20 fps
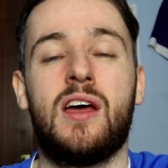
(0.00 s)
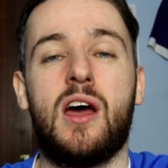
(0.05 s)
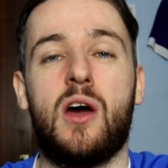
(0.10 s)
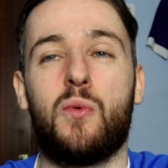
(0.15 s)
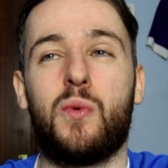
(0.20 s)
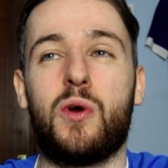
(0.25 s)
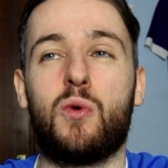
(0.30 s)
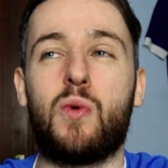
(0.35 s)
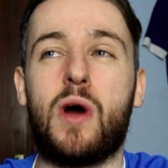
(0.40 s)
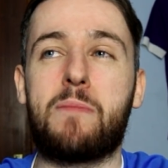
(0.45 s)

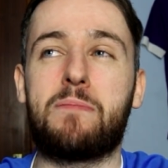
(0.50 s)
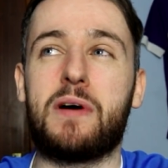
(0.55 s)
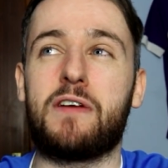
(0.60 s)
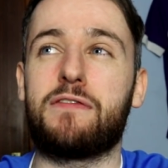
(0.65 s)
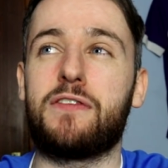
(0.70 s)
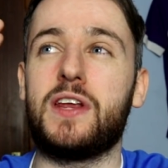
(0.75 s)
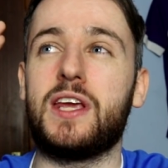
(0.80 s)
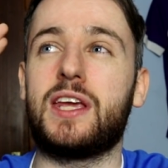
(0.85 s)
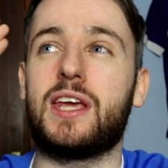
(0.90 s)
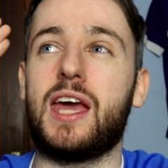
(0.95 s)
We whip a
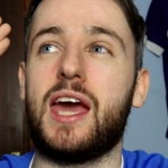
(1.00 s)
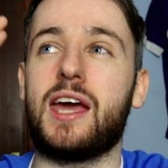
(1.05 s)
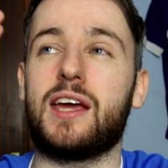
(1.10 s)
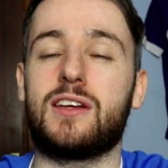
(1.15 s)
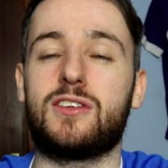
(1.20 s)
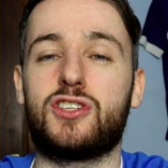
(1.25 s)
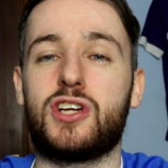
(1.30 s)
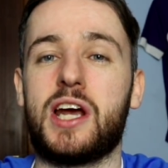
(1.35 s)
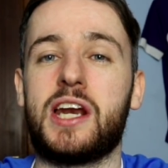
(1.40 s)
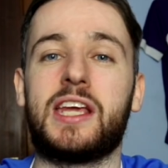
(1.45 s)
free
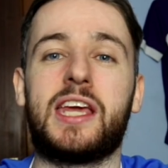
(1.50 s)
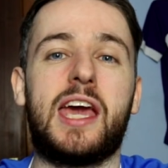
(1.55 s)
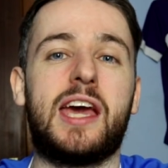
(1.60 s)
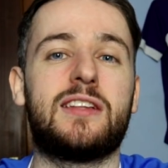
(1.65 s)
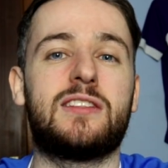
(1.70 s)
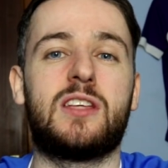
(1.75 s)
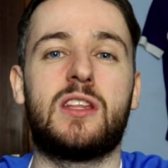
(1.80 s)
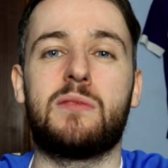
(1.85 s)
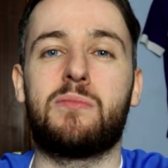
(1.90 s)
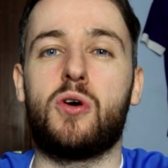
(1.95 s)
kick, trying to get
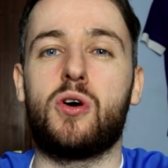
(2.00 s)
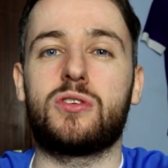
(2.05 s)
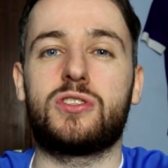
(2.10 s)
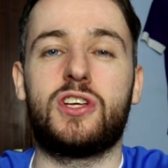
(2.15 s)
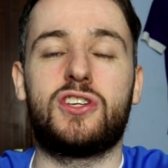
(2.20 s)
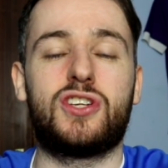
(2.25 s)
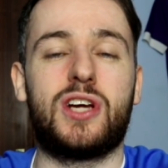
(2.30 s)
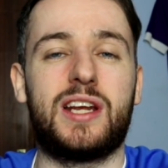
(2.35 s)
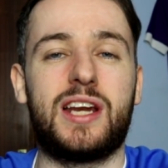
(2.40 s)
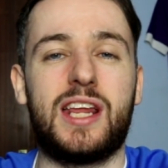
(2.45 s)
into the box. to
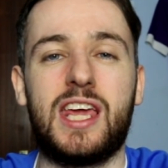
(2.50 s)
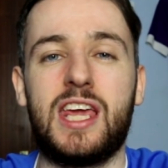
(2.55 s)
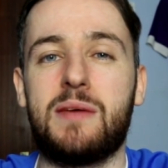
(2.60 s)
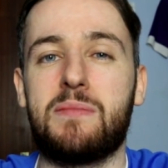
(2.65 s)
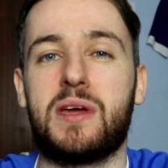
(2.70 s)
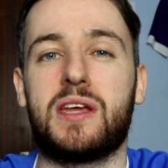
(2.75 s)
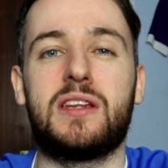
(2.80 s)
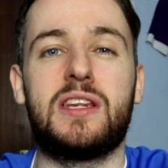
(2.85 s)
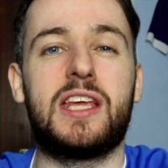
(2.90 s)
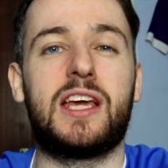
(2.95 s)
try and aim
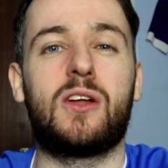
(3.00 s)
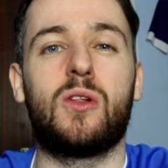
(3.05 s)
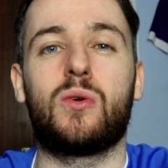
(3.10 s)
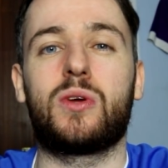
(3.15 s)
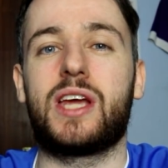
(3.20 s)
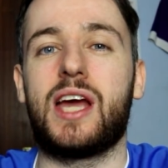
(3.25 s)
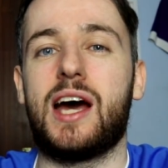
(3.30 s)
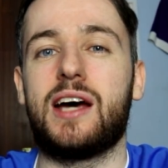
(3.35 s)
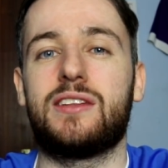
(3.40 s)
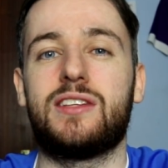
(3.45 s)
at Nikola
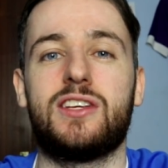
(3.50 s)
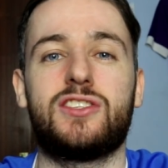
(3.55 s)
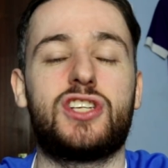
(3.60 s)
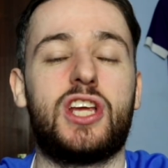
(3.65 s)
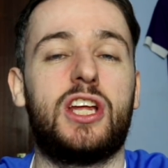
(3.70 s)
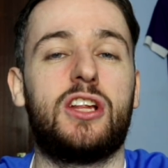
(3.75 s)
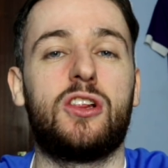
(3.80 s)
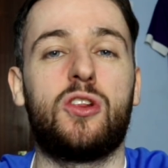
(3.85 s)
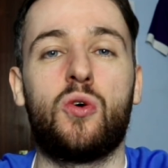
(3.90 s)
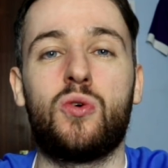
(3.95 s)
Katic.
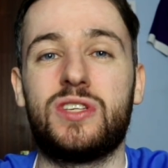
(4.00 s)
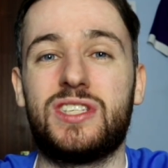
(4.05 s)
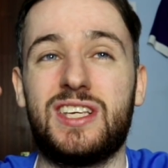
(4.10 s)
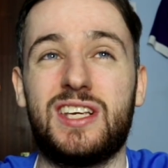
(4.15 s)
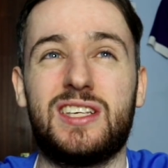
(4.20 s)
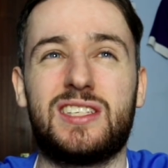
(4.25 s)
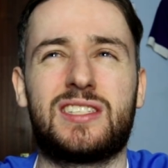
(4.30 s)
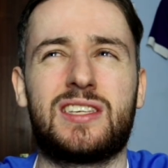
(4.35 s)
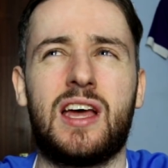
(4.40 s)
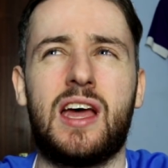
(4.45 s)
He
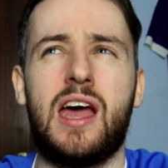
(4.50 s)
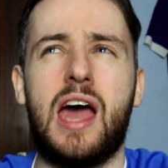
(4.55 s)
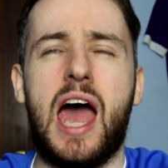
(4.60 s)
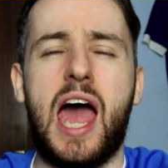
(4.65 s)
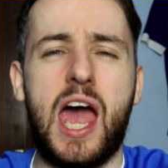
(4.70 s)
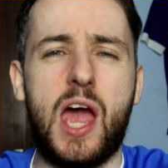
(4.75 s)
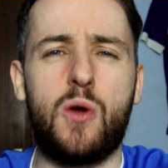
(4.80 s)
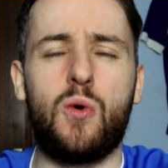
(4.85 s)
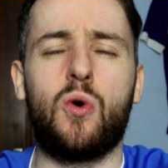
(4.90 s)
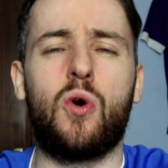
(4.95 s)
loses
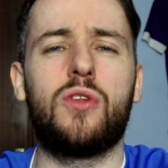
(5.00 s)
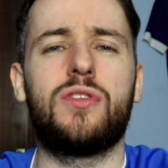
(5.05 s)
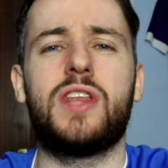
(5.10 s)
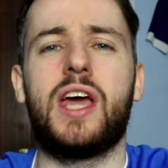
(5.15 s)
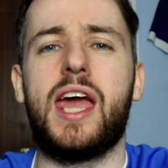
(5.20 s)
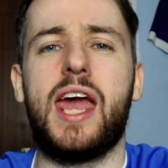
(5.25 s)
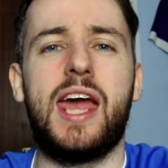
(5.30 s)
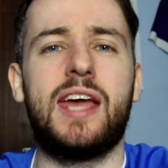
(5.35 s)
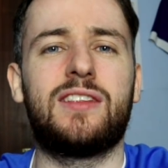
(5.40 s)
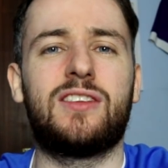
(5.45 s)
out on the
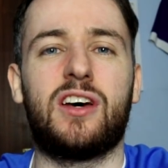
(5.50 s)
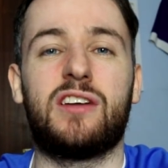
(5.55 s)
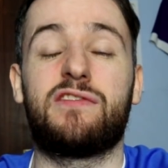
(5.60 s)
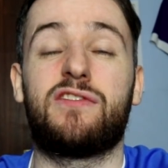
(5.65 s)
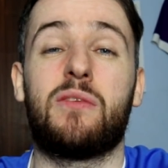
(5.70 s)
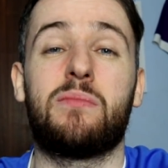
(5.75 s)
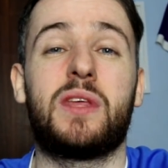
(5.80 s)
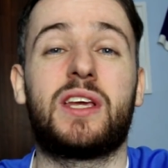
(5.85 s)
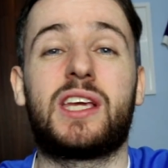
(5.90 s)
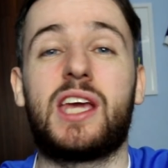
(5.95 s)
header and
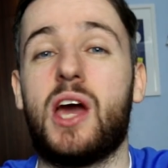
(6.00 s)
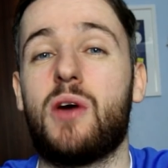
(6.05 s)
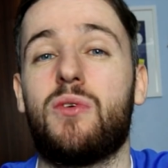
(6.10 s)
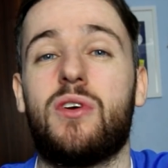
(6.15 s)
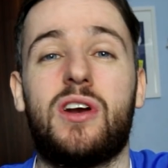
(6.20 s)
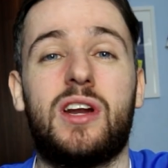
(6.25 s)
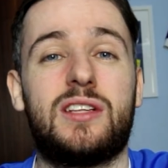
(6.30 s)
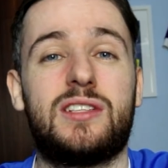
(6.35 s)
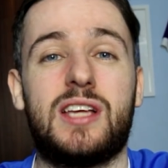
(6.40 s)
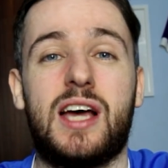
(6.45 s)
from the counter
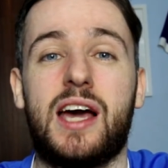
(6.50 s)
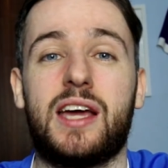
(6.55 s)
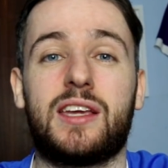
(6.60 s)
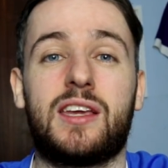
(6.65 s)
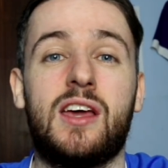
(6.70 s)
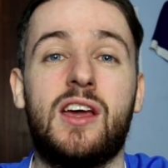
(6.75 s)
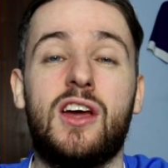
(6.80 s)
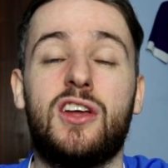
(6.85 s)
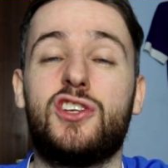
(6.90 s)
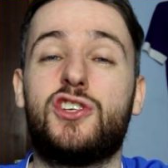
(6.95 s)
attack.
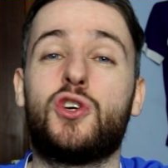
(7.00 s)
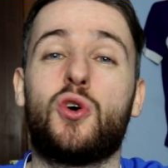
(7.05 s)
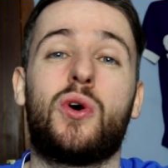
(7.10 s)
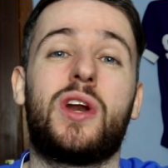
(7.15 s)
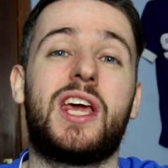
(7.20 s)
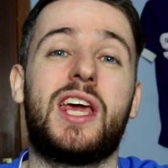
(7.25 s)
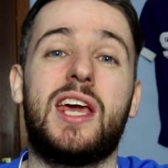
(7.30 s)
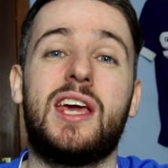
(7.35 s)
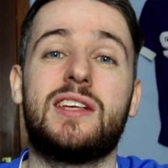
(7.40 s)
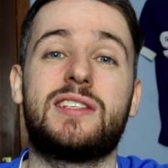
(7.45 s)

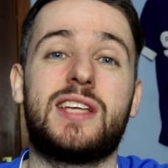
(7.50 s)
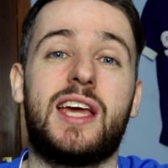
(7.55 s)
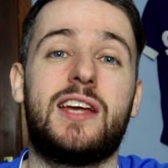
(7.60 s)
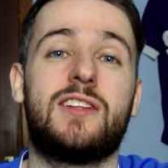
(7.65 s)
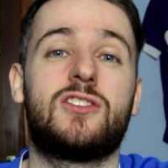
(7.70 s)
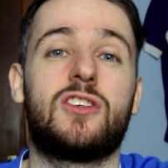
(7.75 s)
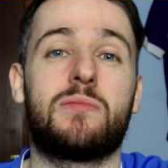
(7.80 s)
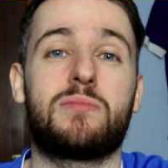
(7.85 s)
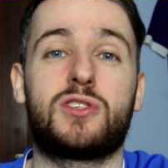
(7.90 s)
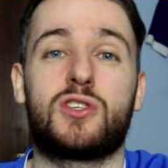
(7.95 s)
Johnny Hayes
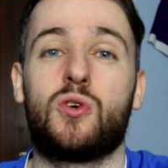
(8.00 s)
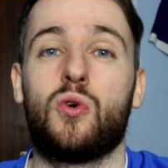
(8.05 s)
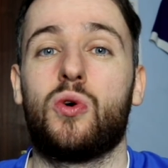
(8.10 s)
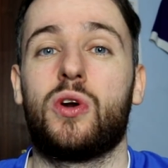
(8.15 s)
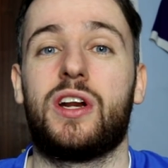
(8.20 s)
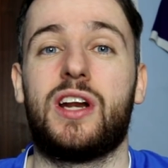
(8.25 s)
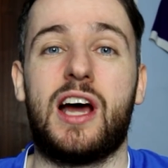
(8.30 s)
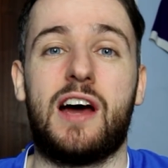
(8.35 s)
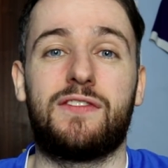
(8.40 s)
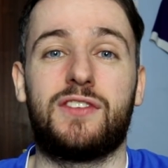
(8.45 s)
ends up
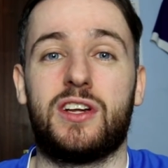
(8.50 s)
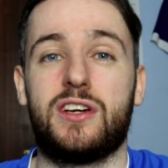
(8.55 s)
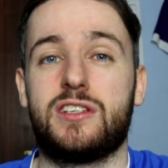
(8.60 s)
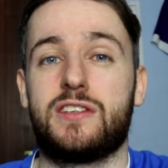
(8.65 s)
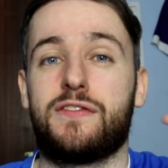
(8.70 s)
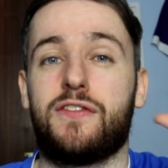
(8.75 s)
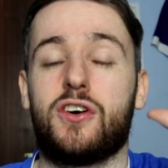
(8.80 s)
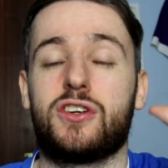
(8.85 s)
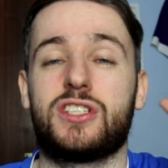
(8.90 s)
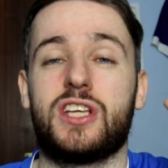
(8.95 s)
scoring after his
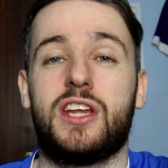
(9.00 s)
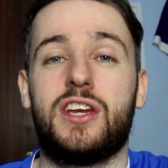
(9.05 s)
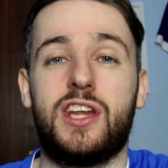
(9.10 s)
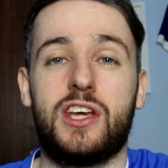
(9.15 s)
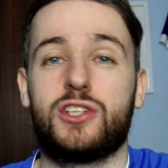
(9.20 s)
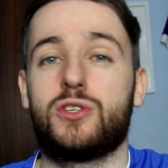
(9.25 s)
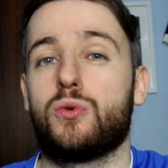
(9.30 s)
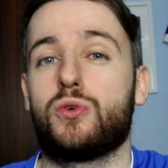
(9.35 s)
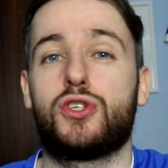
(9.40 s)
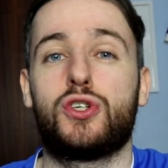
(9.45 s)
first
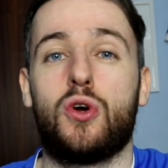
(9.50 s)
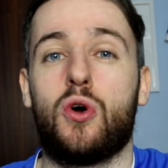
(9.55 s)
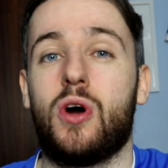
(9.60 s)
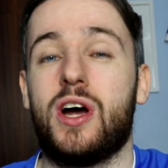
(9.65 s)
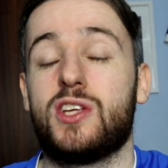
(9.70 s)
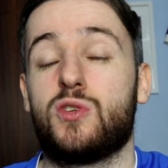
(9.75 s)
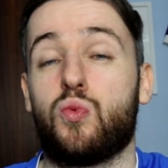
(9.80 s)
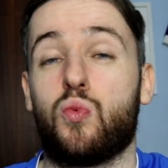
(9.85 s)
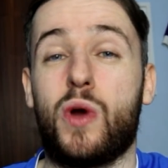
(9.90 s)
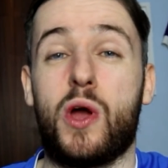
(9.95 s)
initial shot
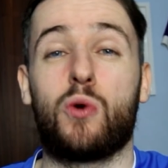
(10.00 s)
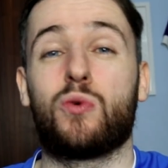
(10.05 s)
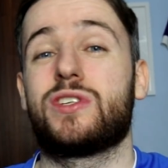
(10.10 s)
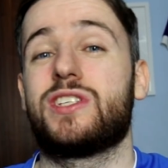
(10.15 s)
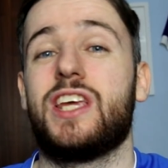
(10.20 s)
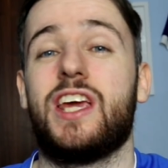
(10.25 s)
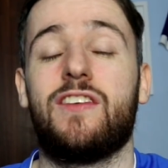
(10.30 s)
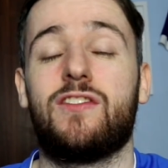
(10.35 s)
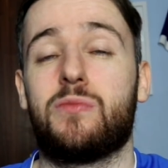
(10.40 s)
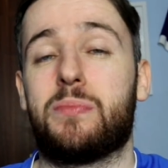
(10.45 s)
is well
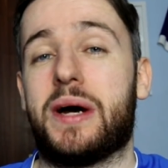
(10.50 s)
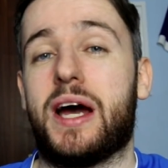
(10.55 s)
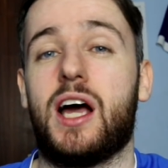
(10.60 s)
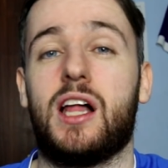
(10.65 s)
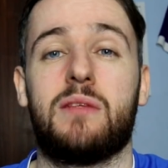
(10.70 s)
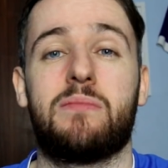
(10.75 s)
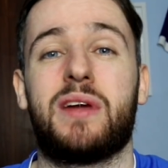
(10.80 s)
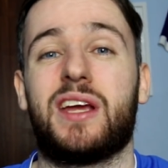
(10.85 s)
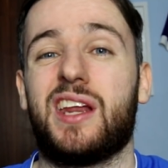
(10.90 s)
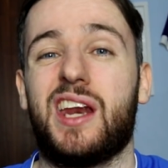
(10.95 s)
saved by
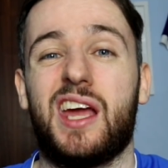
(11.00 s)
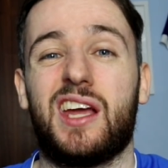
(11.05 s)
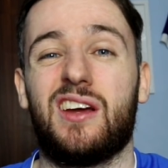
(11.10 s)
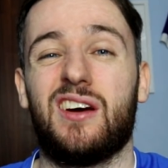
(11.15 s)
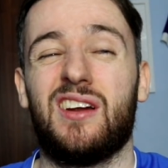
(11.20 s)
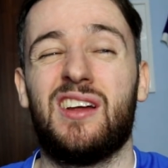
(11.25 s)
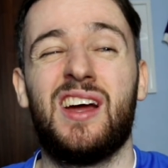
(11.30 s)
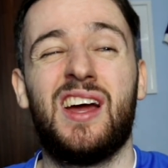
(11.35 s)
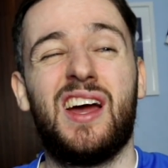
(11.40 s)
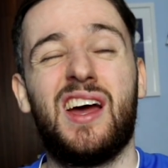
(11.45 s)
Allan McGregor.